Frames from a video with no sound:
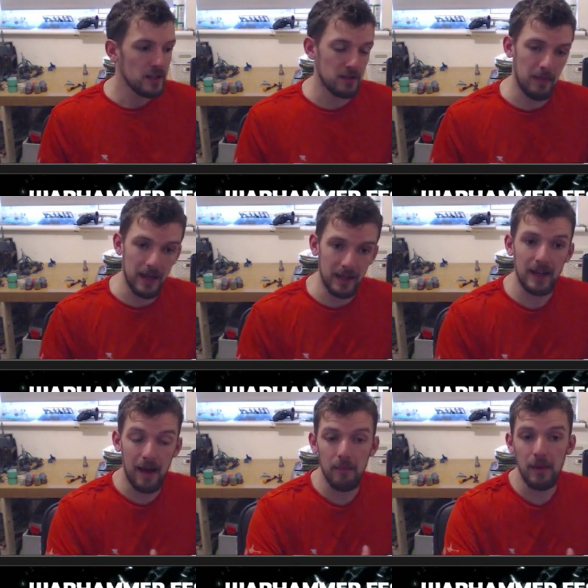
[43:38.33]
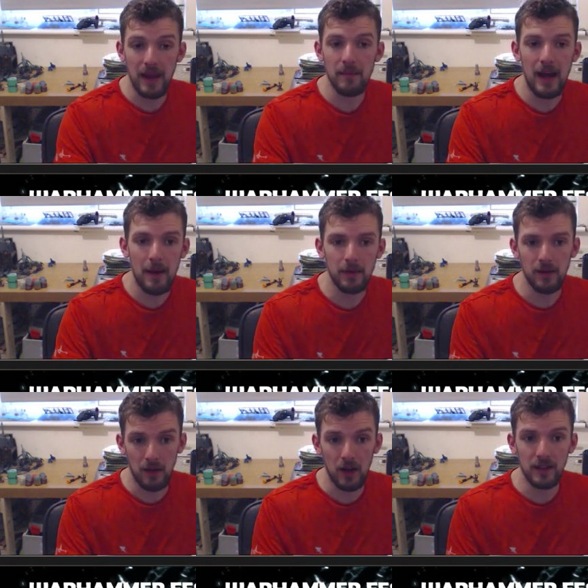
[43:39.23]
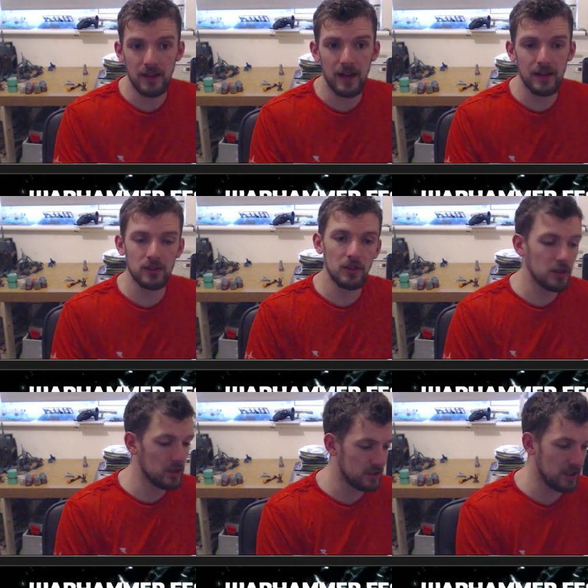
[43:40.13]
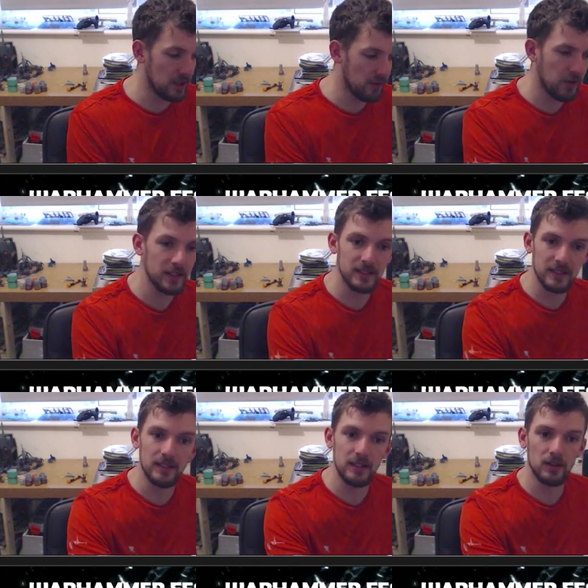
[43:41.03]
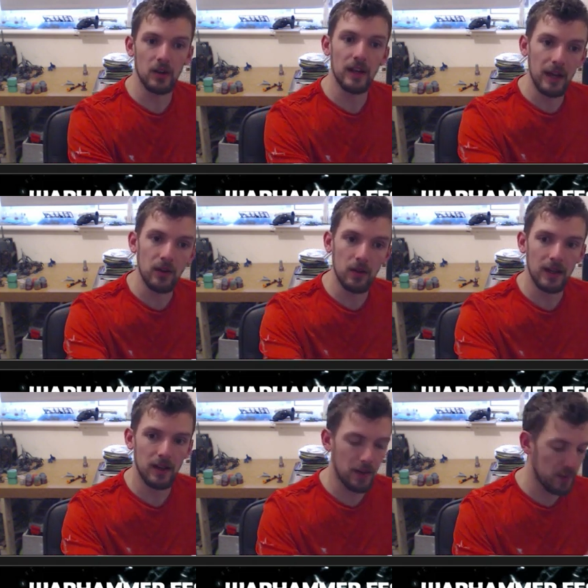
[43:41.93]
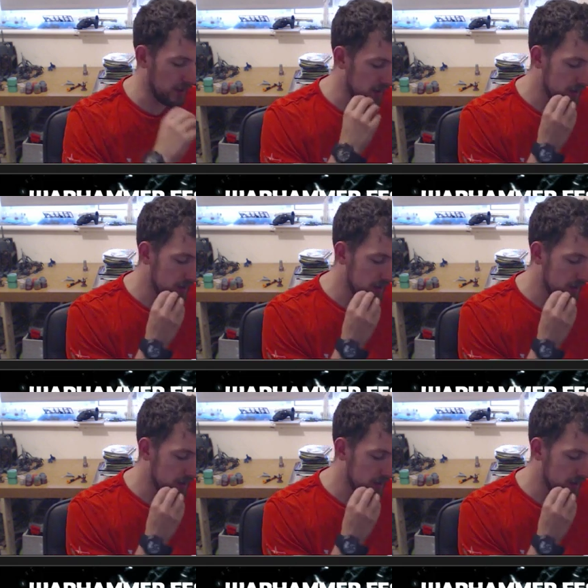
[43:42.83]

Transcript: to make a campaign map like that, so you could signify cities on it and all that kind of thing.